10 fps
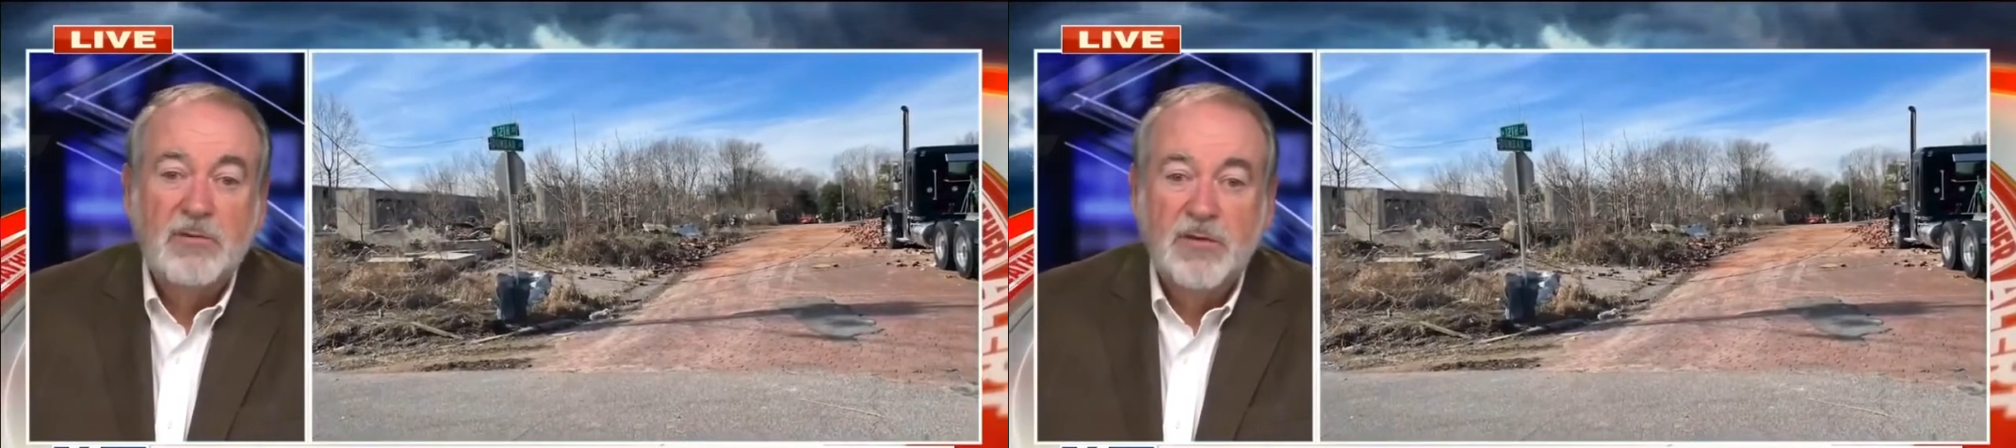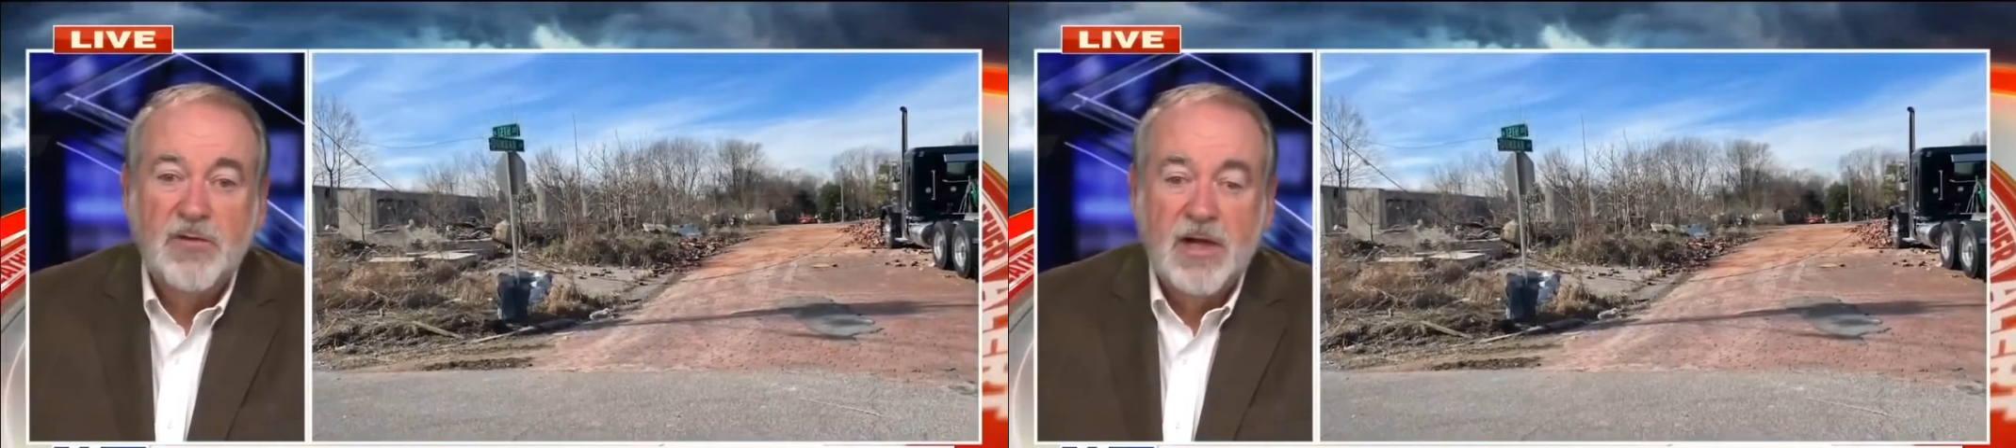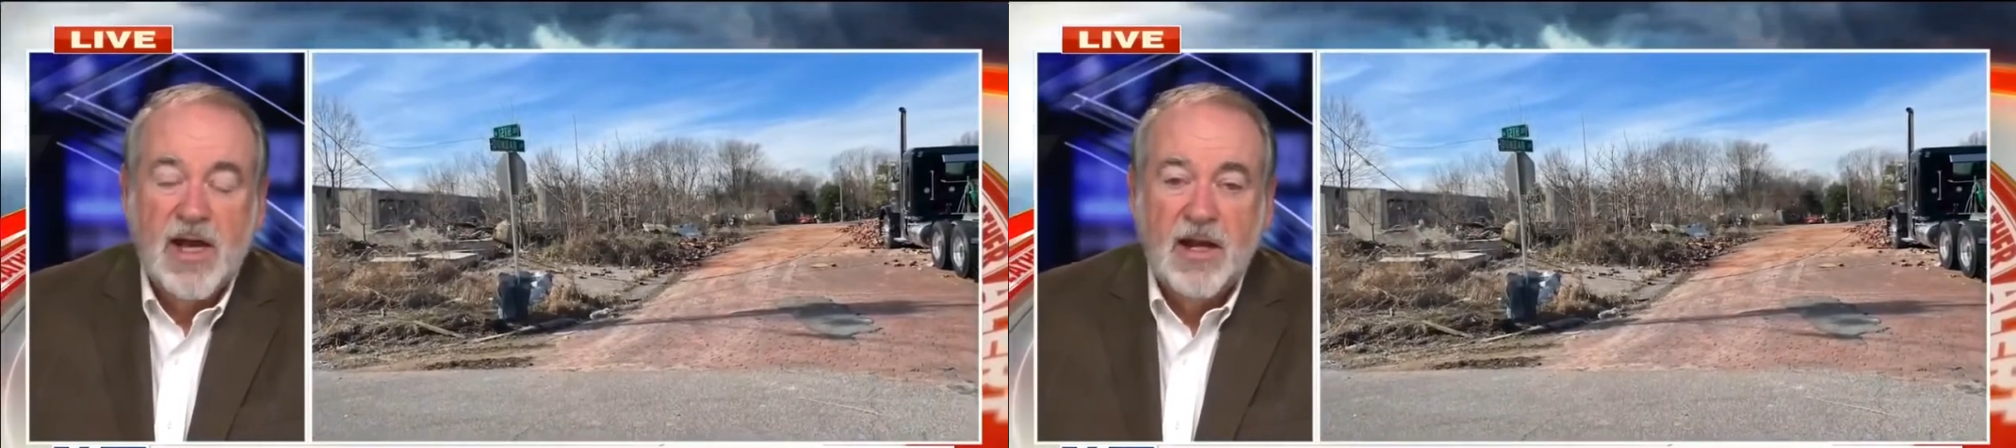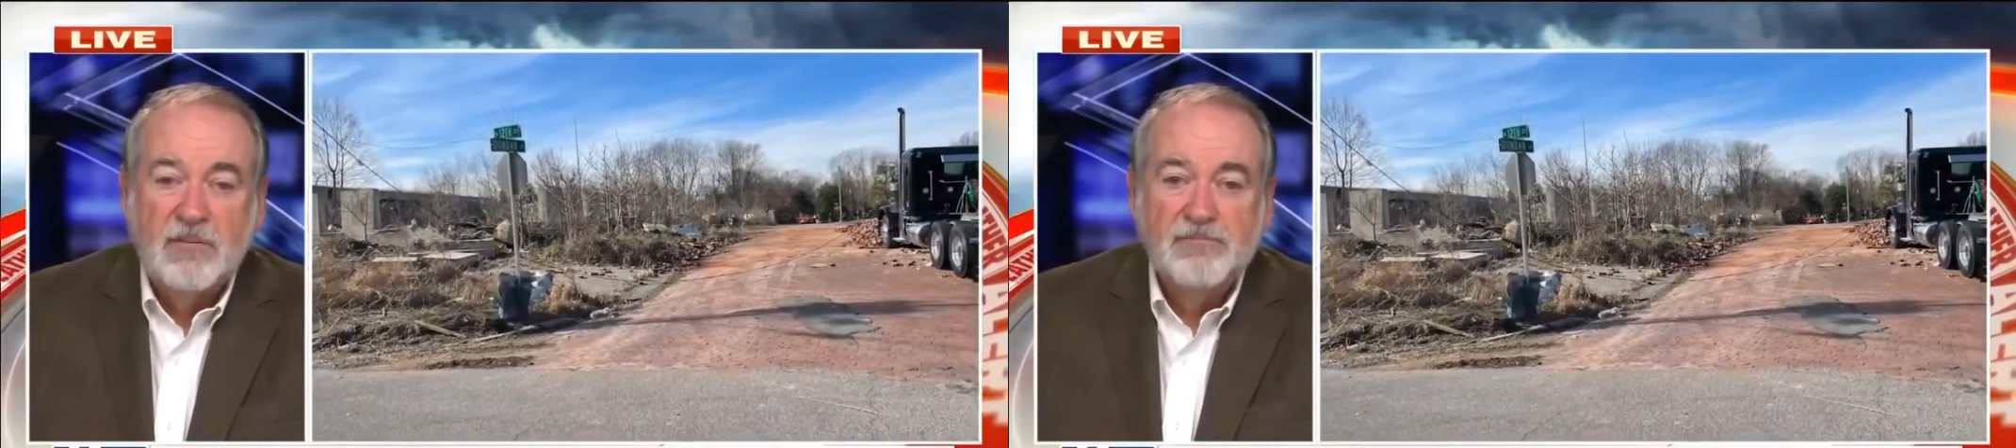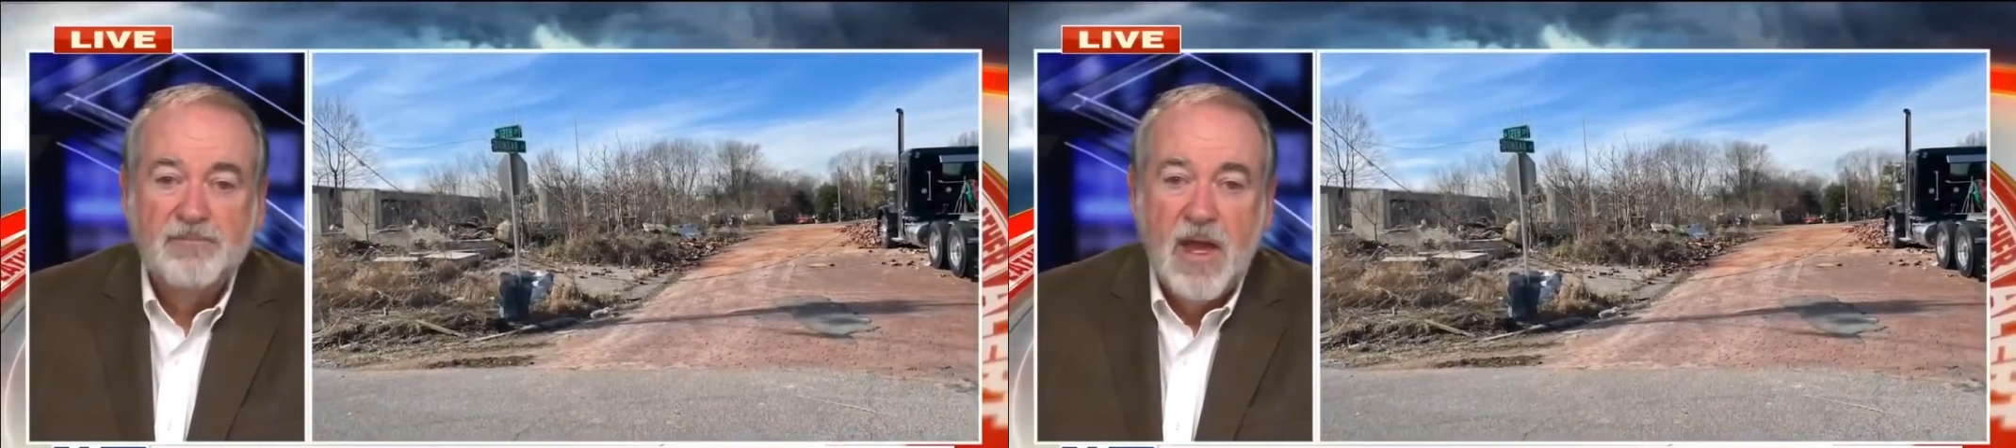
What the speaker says: will forget it.